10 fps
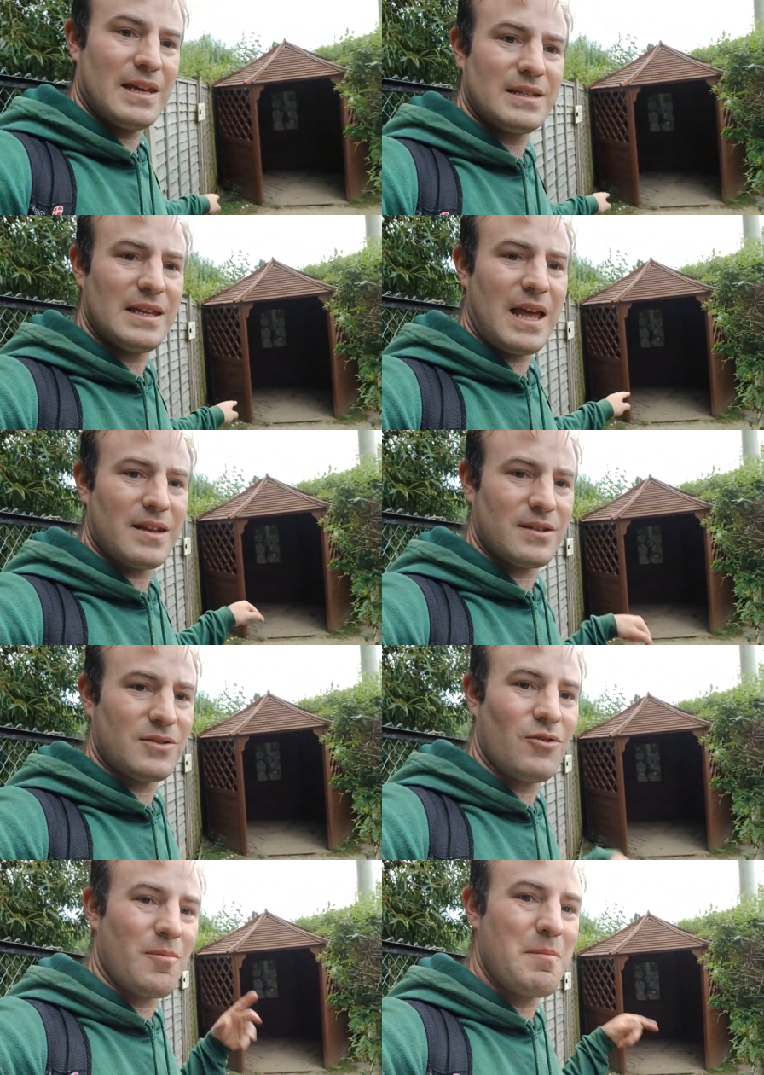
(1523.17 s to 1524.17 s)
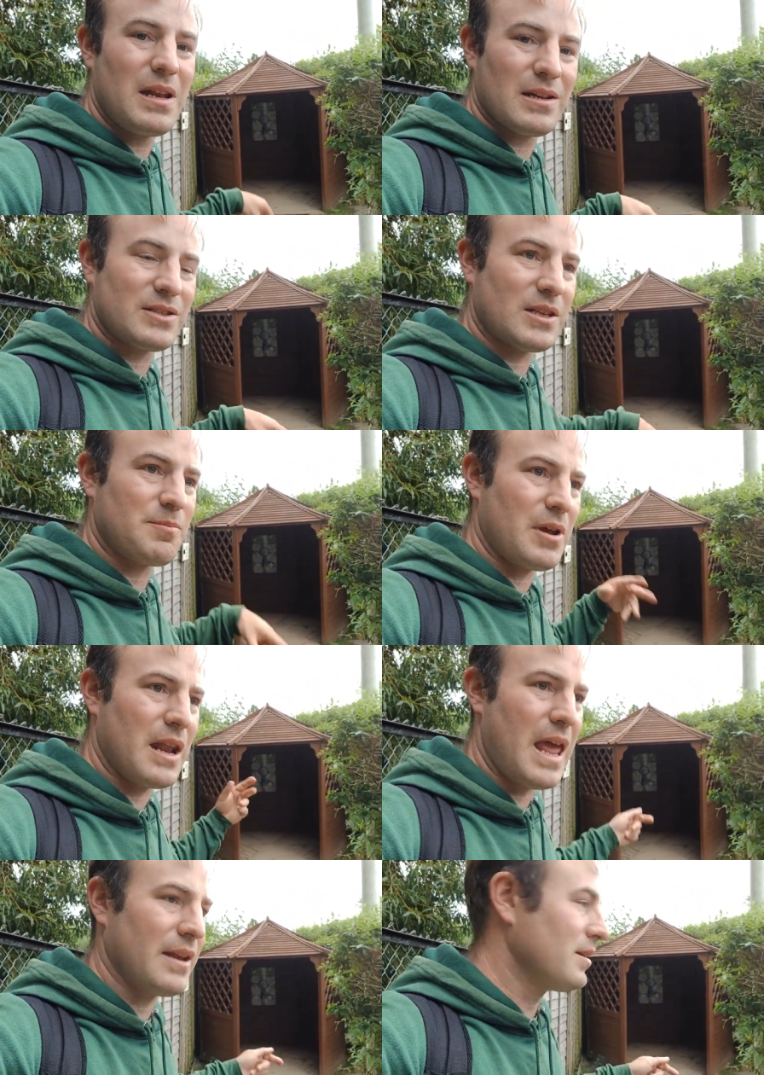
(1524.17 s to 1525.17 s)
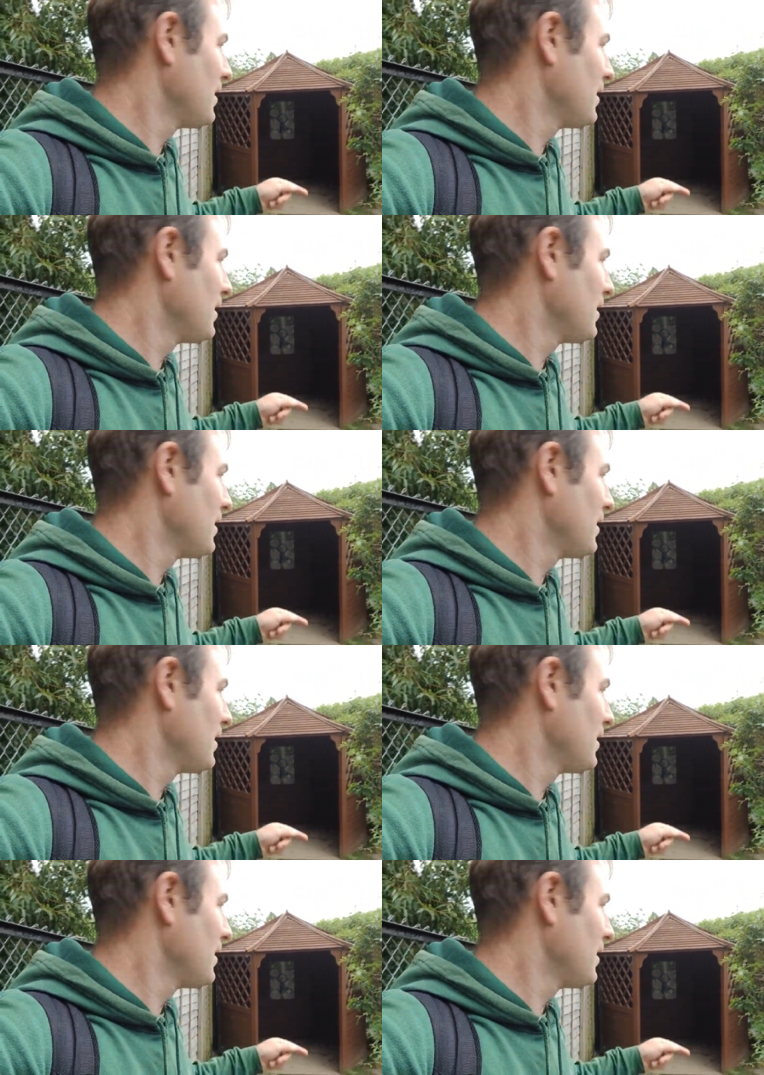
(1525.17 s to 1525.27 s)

is the end. So it's not a middle as such, but an end.